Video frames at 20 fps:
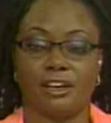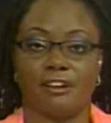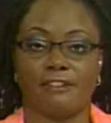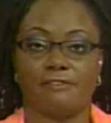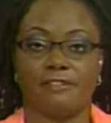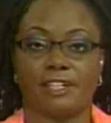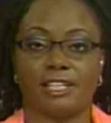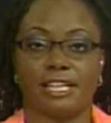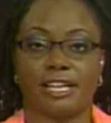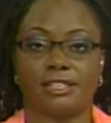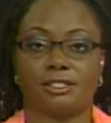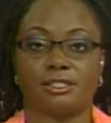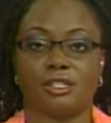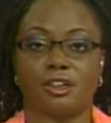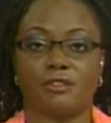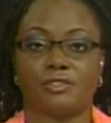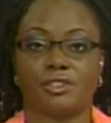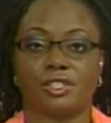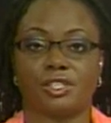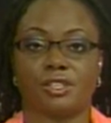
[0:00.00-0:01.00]
Finance
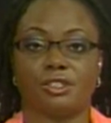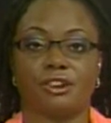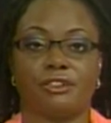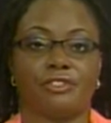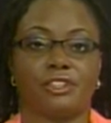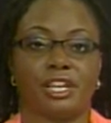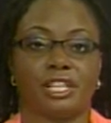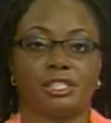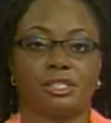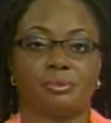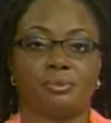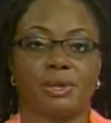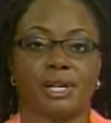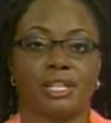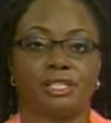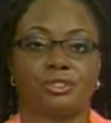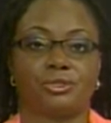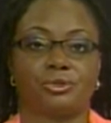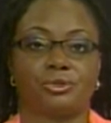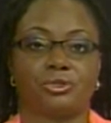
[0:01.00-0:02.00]
officer of the
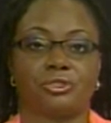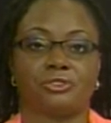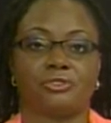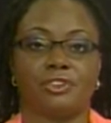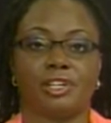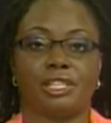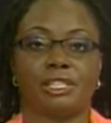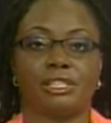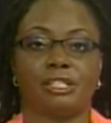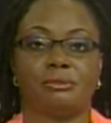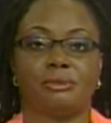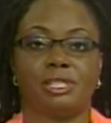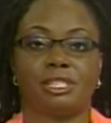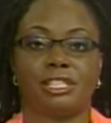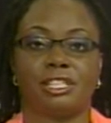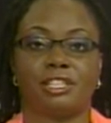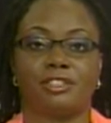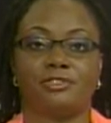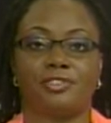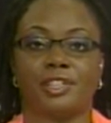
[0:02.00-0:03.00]
Enterprise Growth Fund
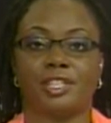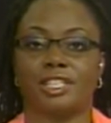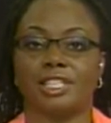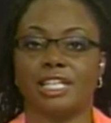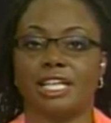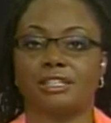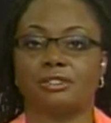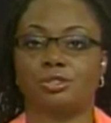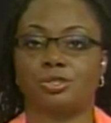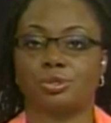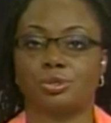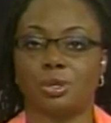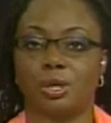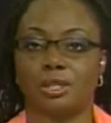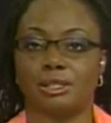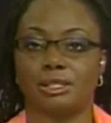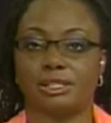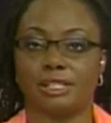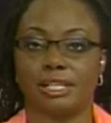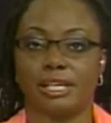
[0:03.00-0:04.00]
Limited, Ferdinand
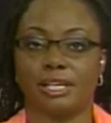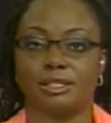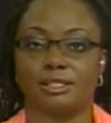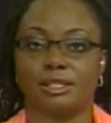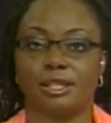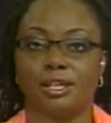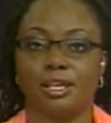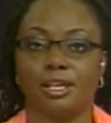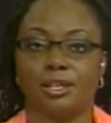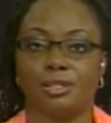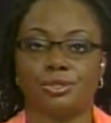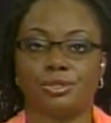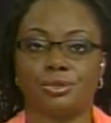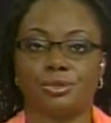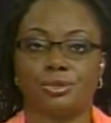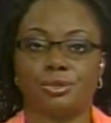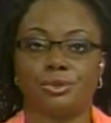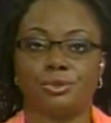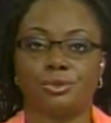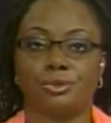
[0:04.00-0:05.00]
Strawn, says
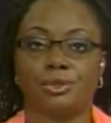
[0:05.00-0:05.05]
due to